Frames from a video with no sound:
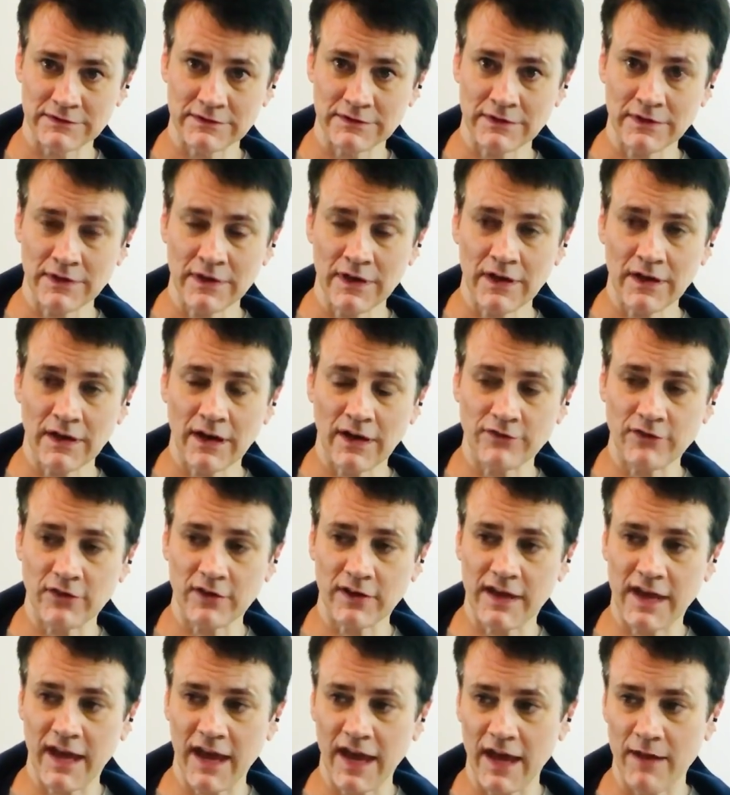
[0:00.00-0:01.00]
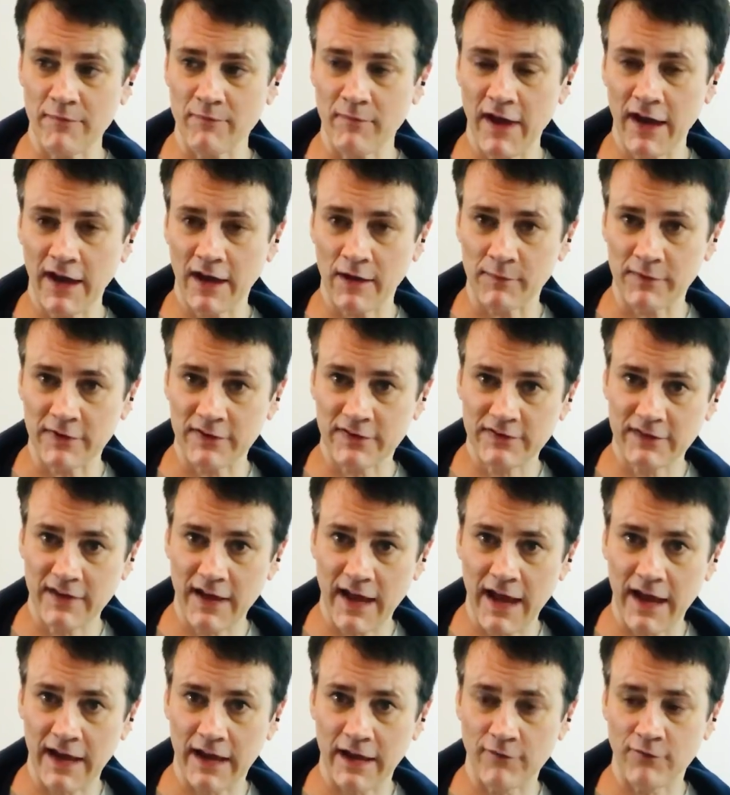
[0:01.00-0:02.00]
Because you can't make a
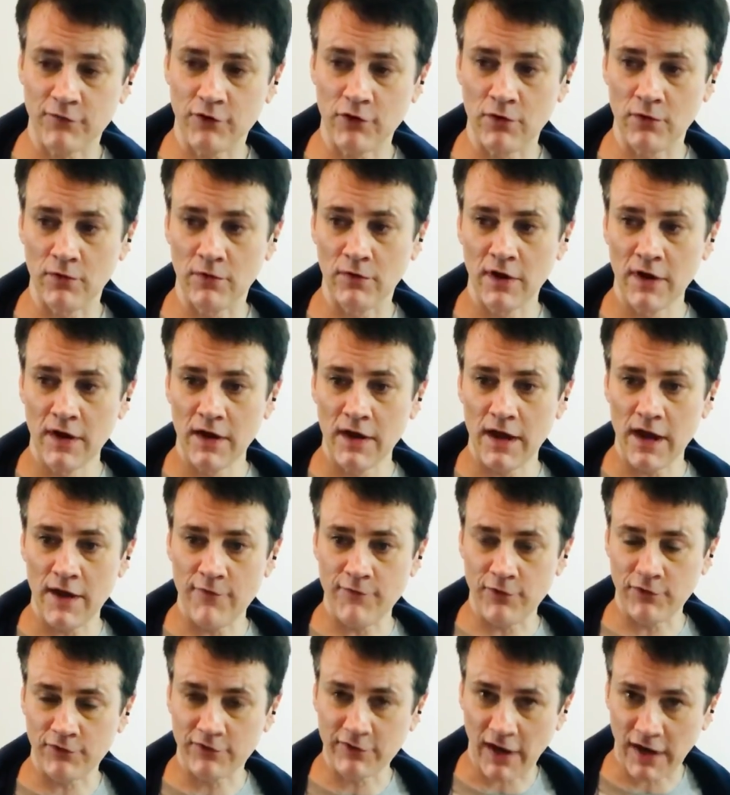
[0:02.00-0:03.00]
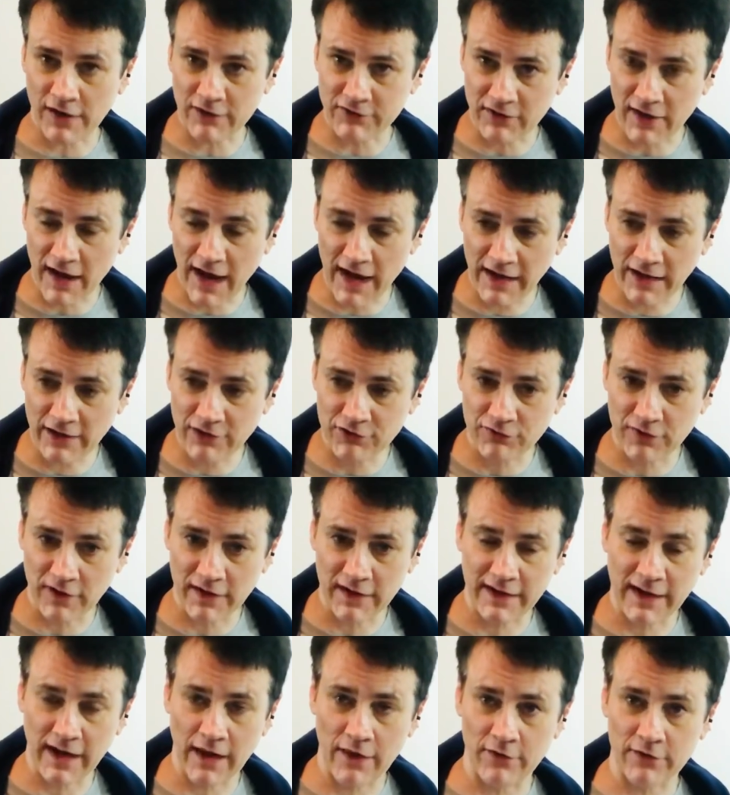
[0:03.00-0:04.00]
mistake if you touch any
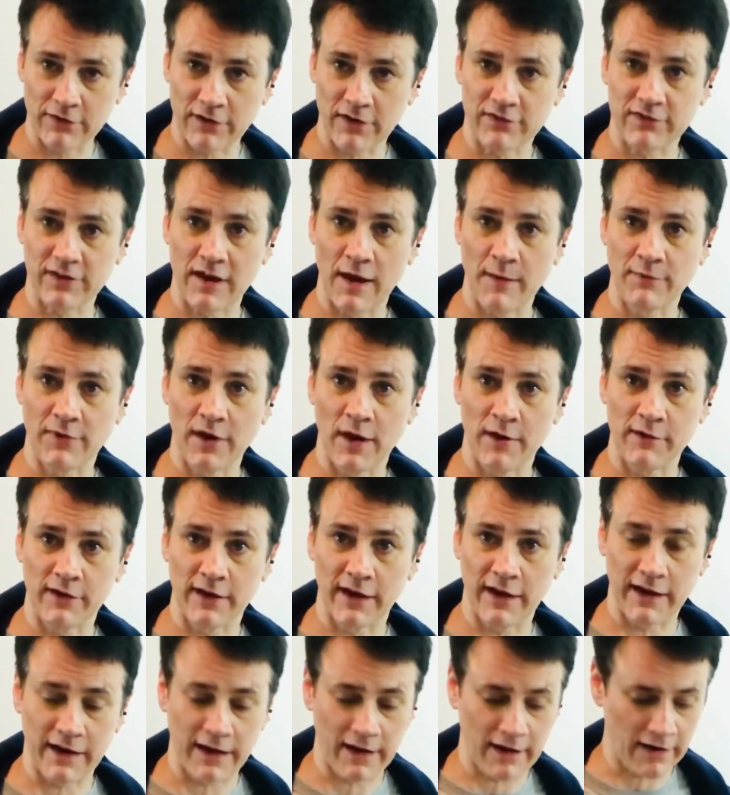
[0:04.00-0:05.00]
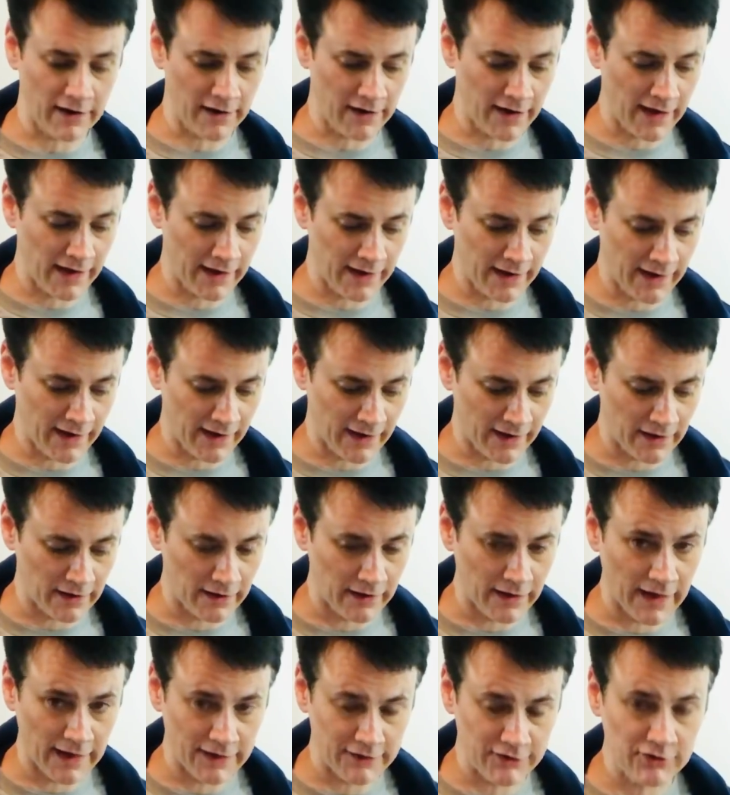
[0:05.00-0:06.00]
string together at the same time. You're gonna get a
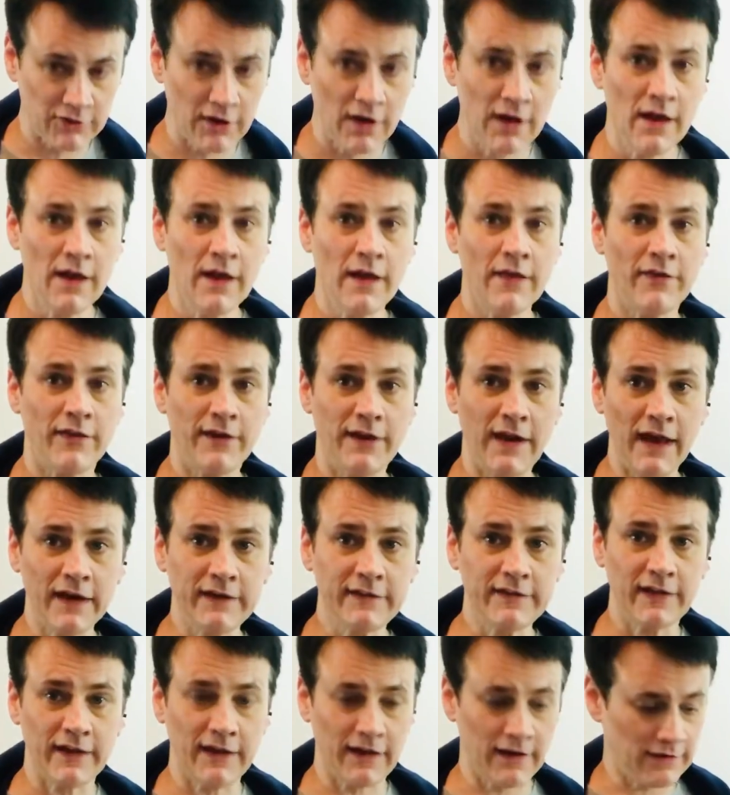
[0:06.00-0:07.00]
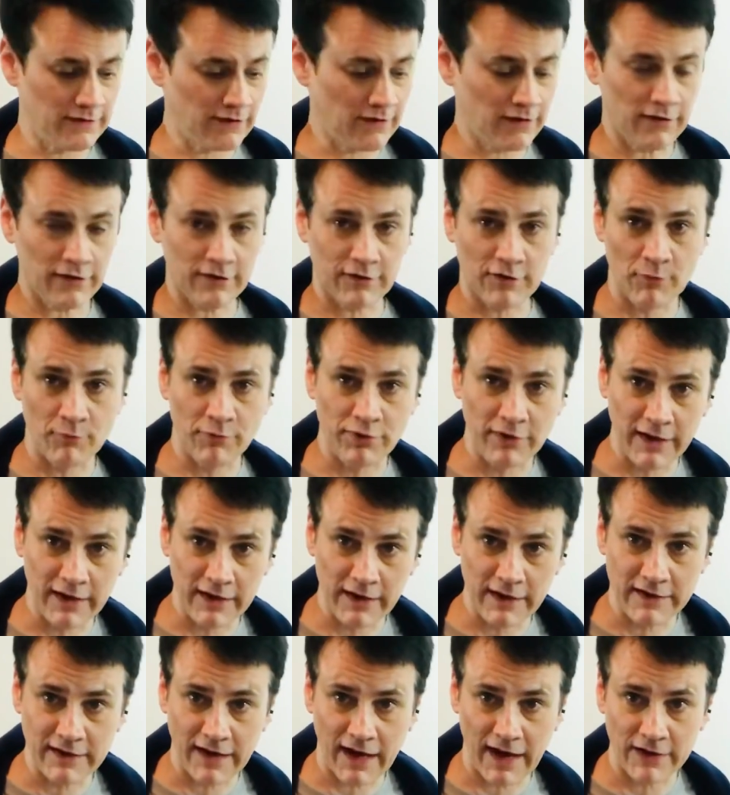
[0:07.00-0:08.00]
glitch. The next thing is this is
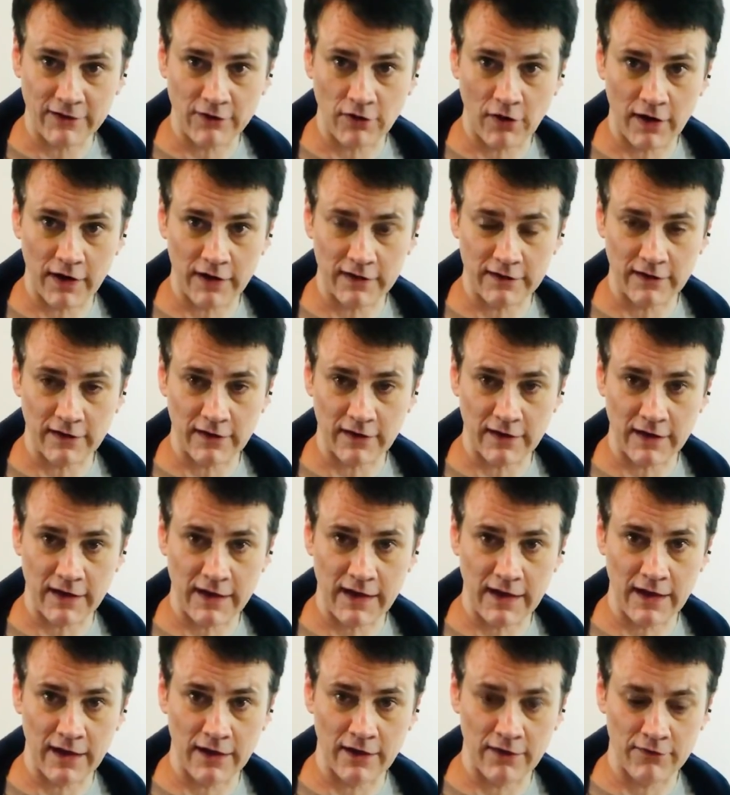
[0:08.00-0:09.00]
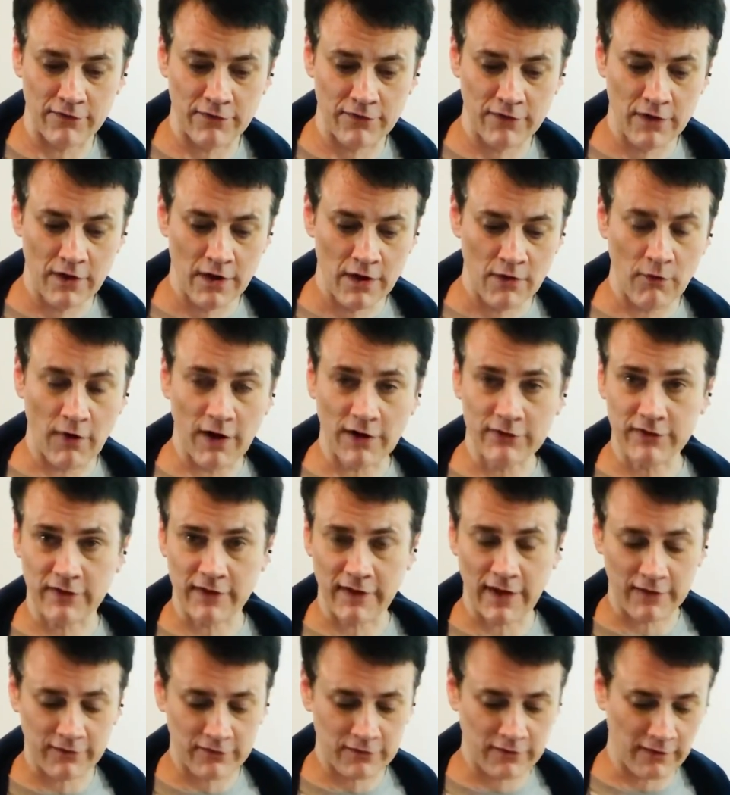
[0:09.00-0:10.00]
completely diatonic to the key of. Well, actually,
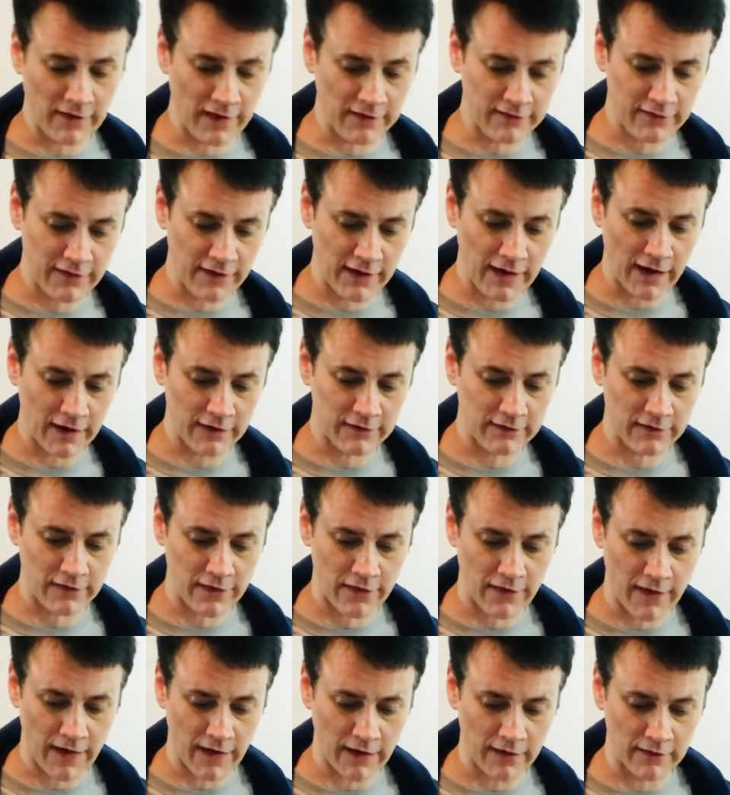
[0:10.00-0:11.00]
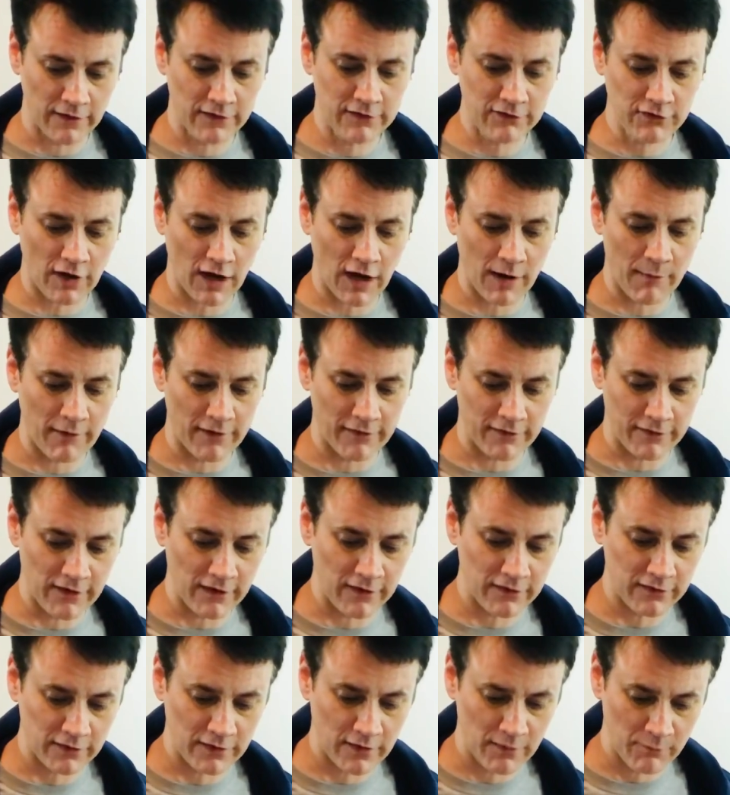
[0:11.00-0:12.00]
that's the next thing. Let's talk about
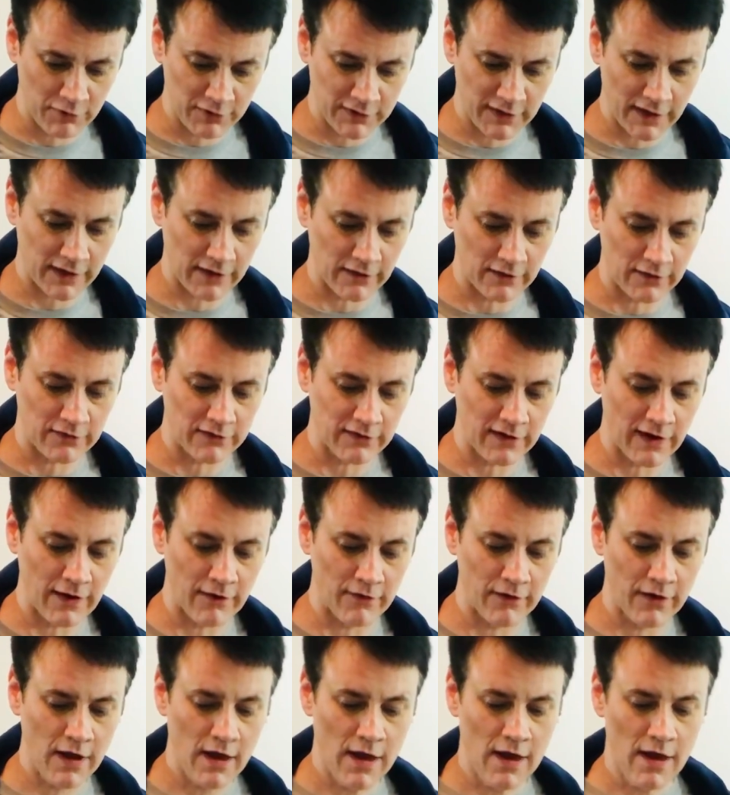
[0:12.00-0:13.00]
this particular sound.